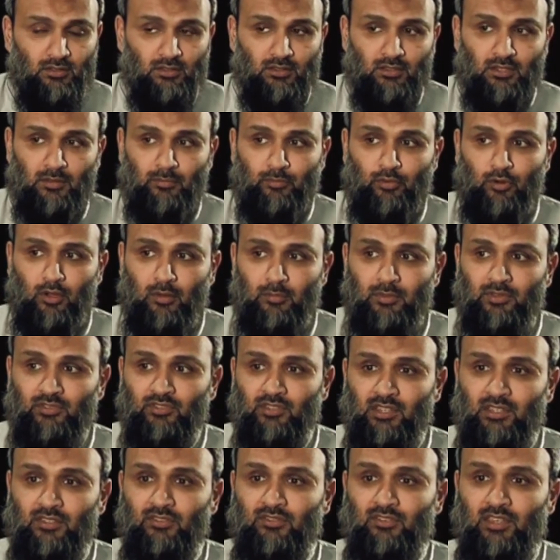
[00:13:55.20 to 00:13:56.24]
The promise
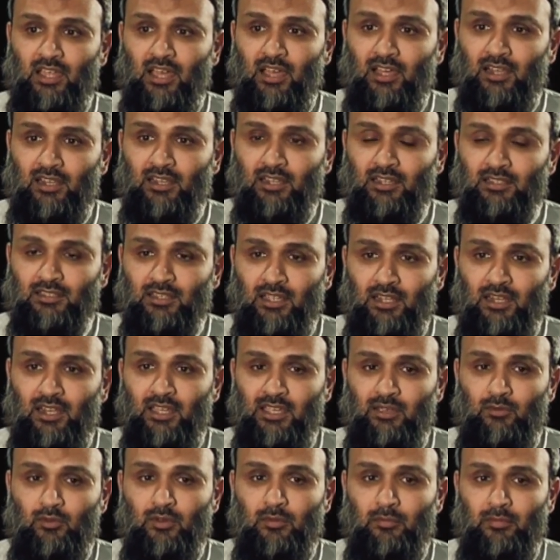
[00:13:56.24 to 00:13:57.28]
is that Allah Ta'ala,
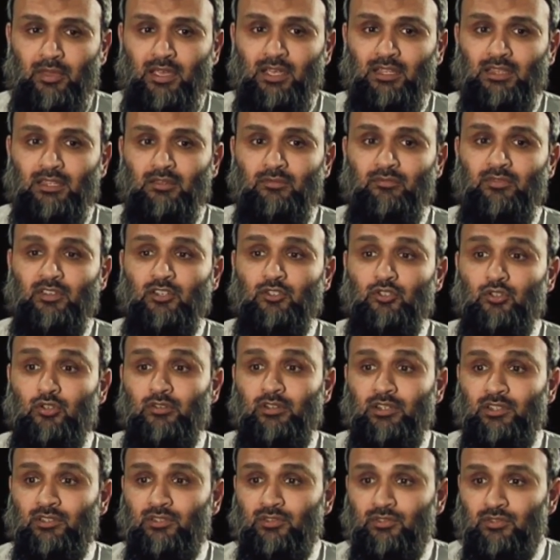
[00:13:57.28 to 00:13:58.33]
He will make them
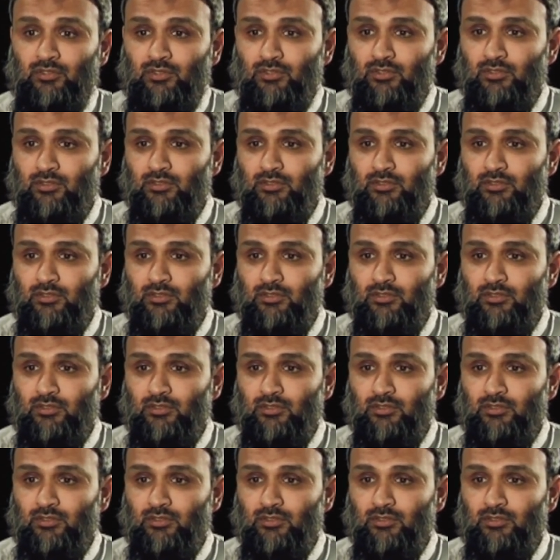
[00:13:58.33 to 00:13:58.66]
victorious.